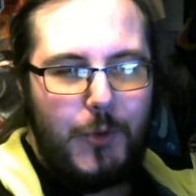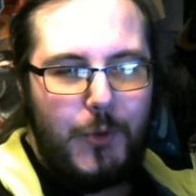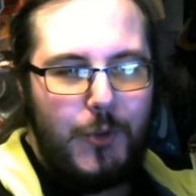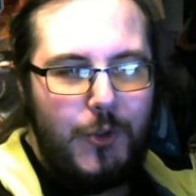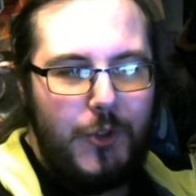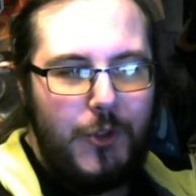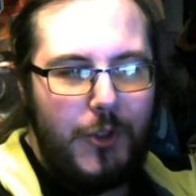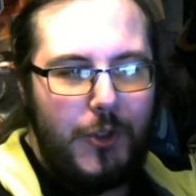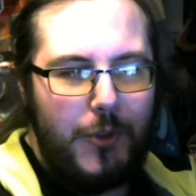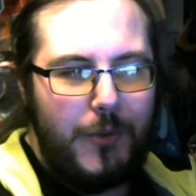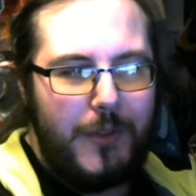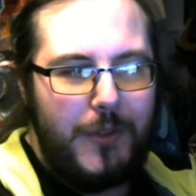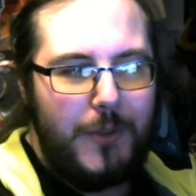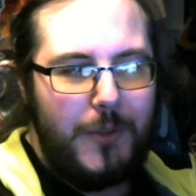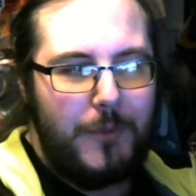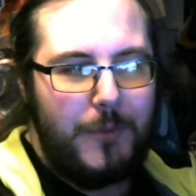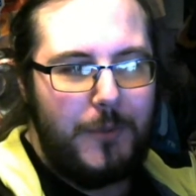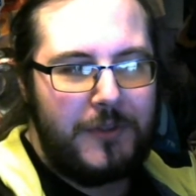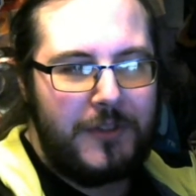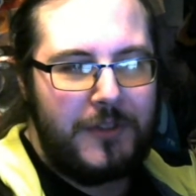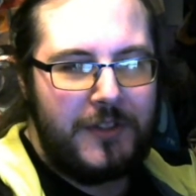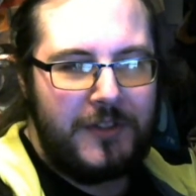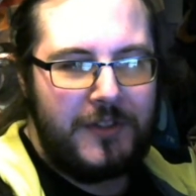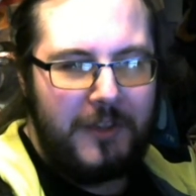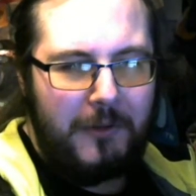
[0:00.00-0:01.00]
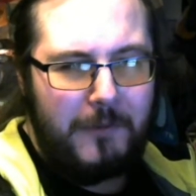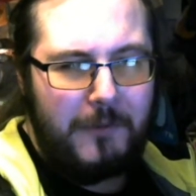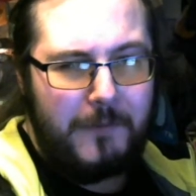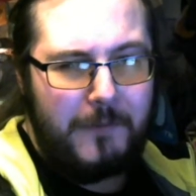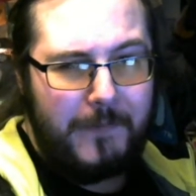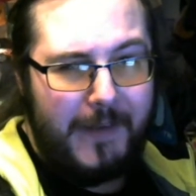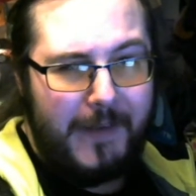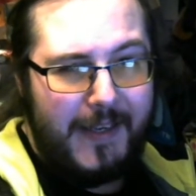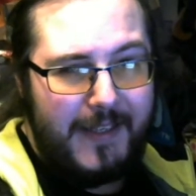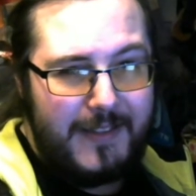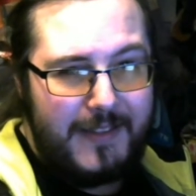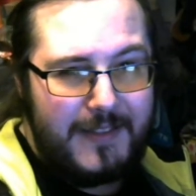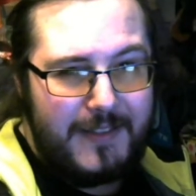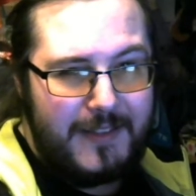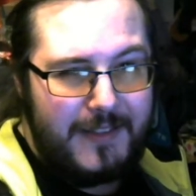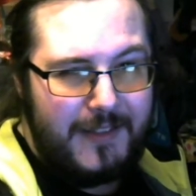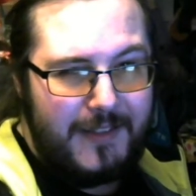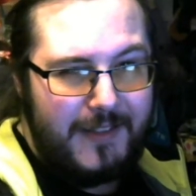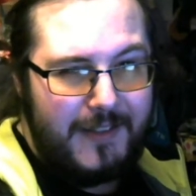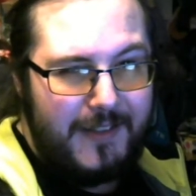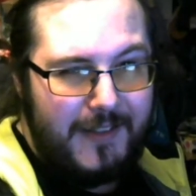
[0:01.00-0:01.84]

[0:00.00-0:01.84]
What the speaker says: do you solve it